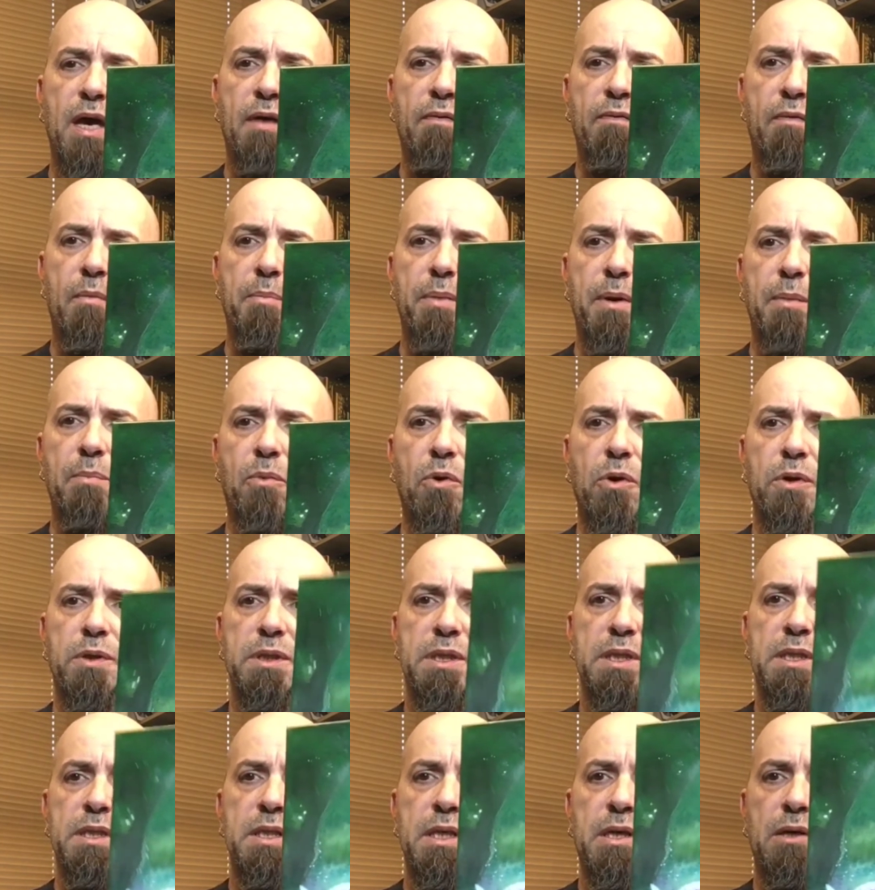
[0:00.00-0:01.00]
a bit more
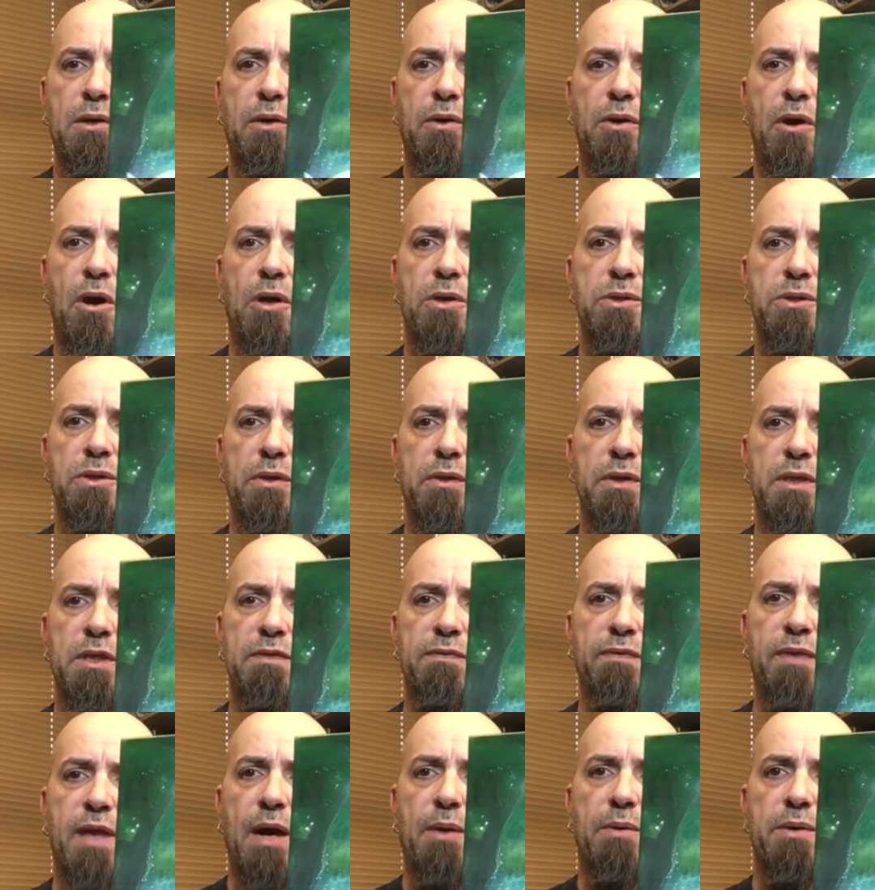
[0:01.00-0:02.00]
detail, and also these
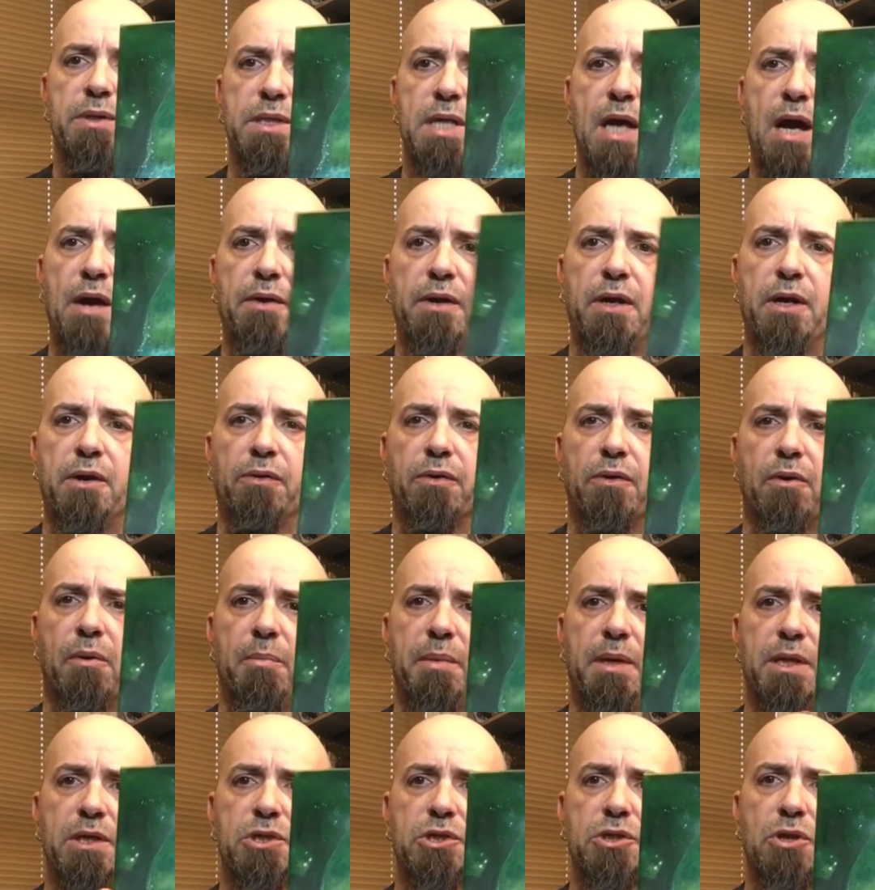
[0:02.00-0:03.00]
flowers down here. They're a
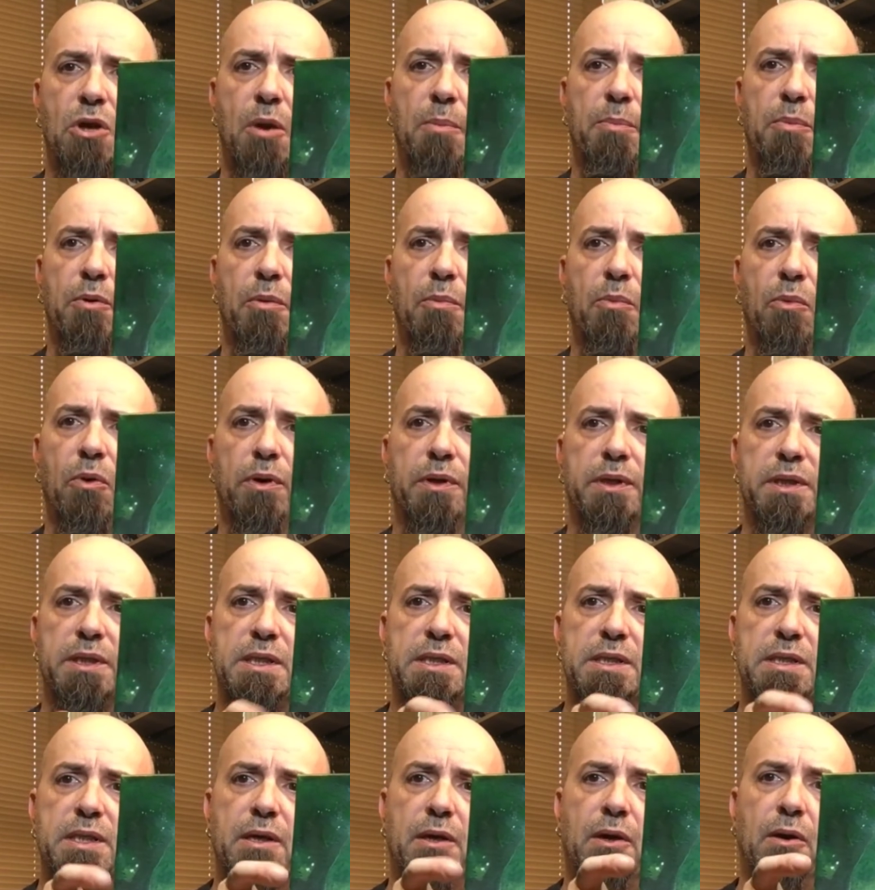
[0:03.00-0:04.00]
bit sharper, more
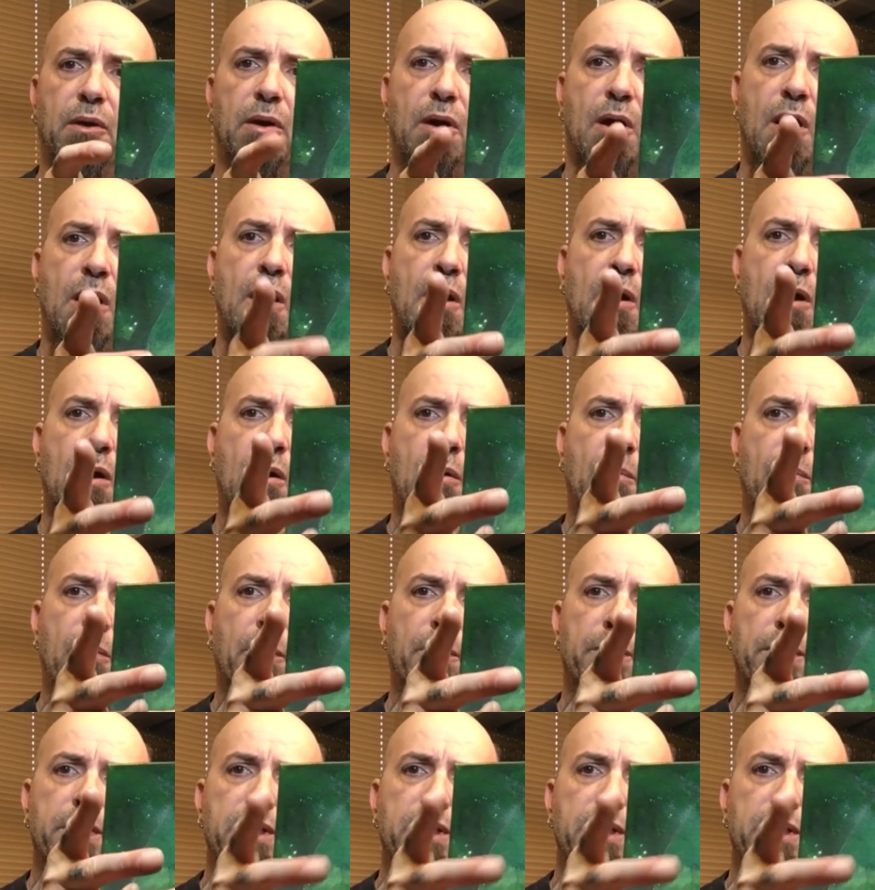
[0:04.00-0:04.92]
detail, but when you